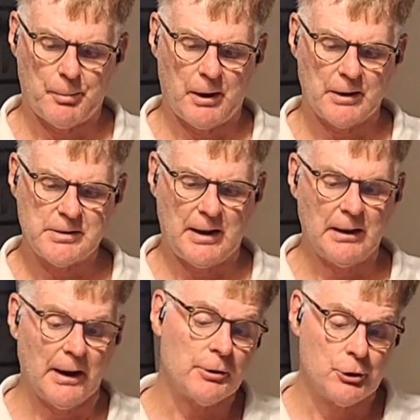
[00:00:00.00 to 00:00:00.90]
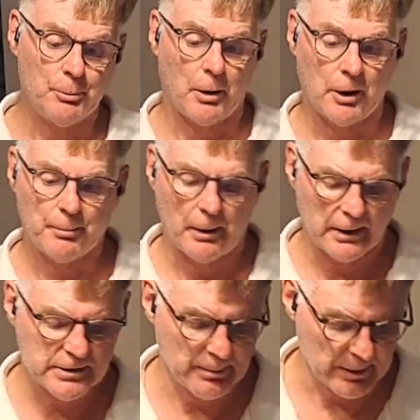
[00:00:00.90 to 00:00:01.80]
epoxy. I like 2-part
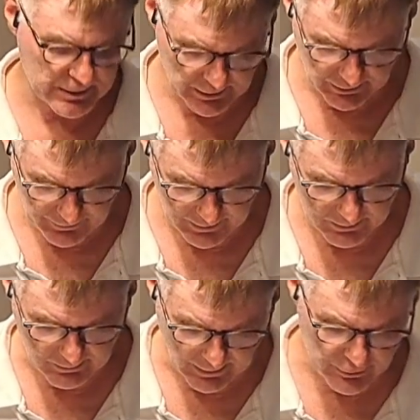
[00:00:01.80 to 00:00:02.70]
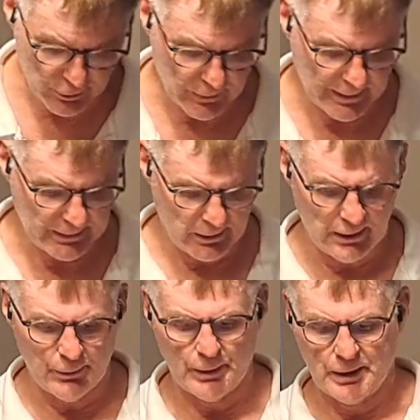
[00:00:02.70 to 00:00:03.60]
epoxy myself. I do that a
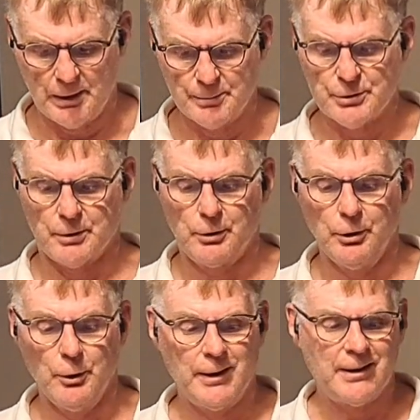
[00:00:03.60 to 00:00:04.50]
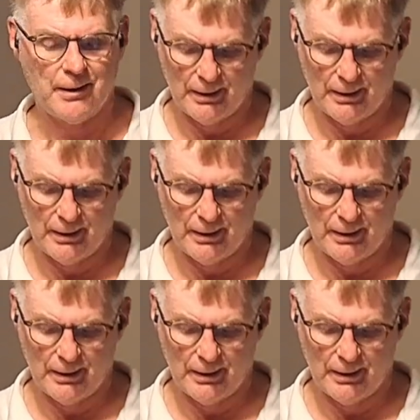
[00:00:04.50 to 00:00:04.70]
lot when it comes to gluing.